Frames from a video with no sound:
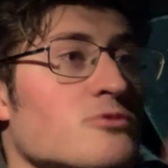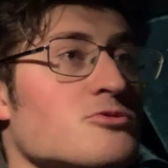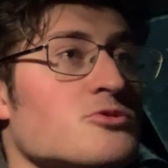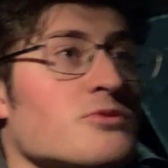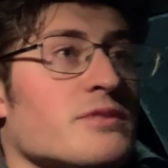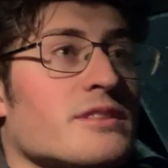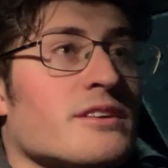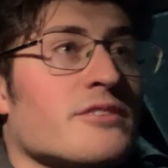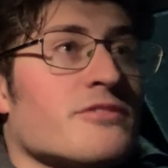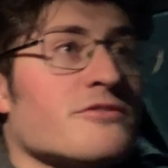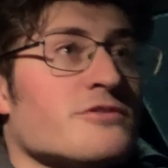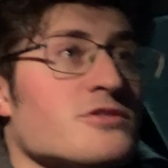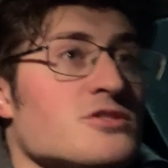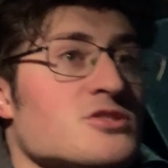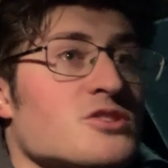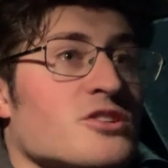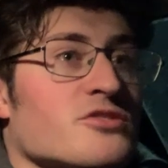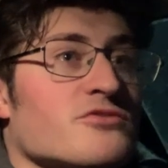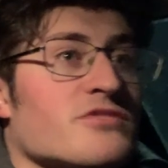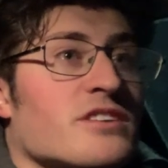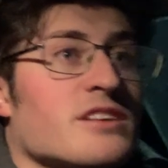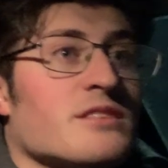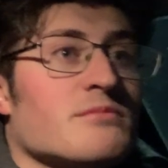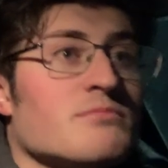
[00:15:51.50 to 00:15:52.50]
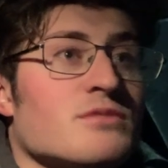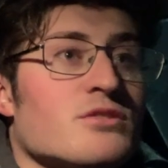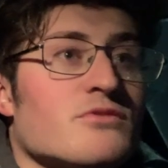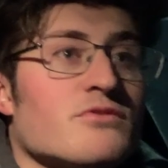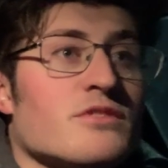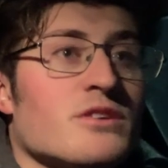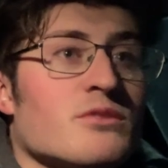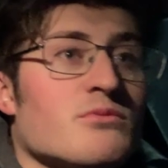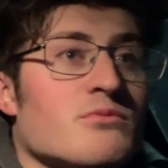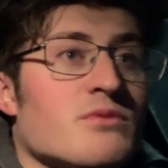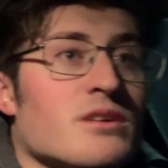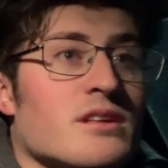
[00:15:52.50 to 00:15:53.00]
doing their first R-rated
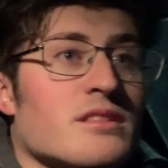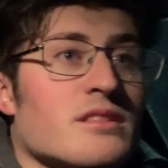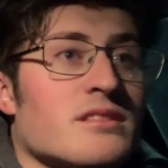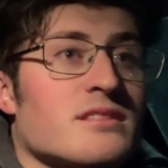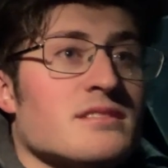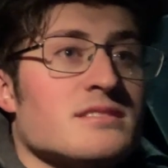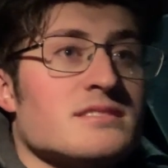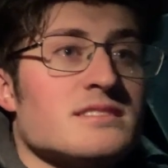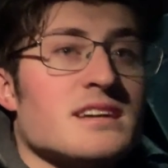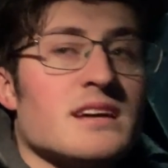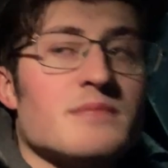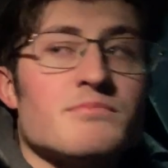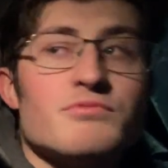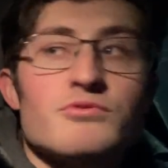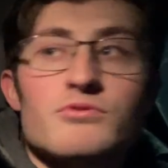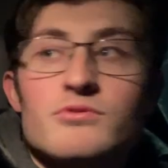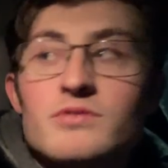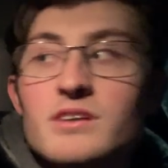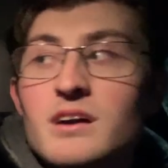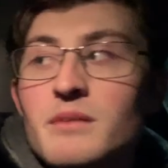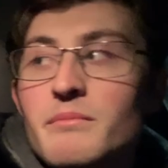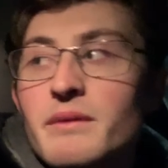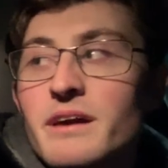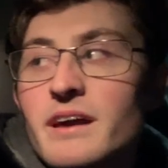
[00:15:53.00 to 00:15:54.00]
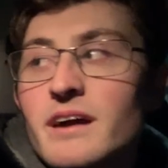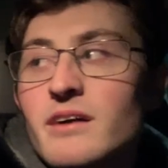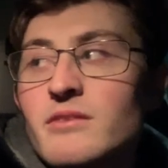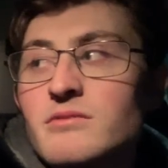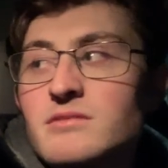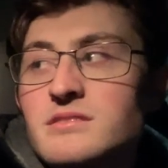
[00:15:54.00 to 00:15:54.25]
movie with Deadpool coming out.